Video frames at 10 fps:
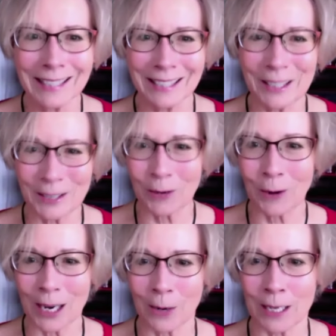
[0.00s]
You're
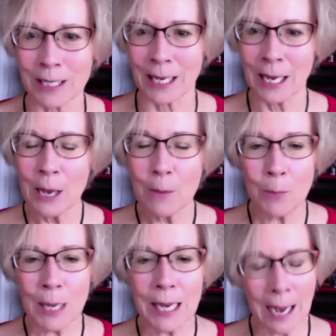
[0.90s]
quite crazy,
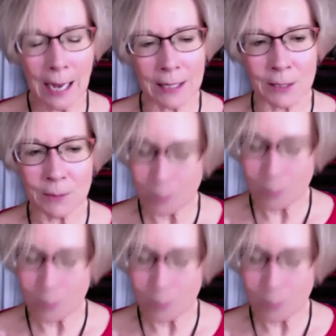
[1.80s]
because